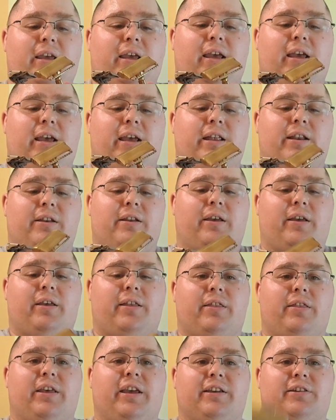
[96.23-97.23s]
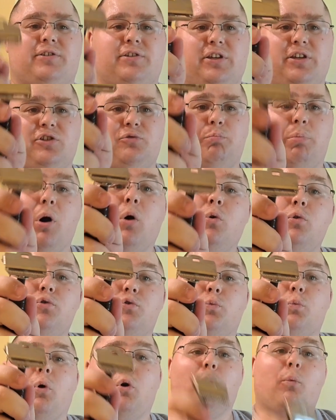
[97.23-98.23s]
And this is
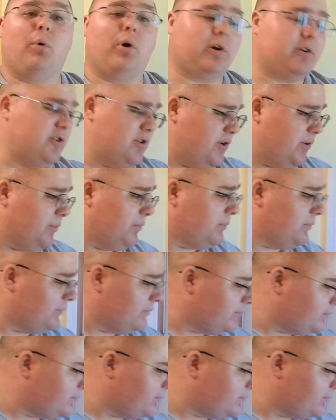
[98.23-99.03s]
post-World War II.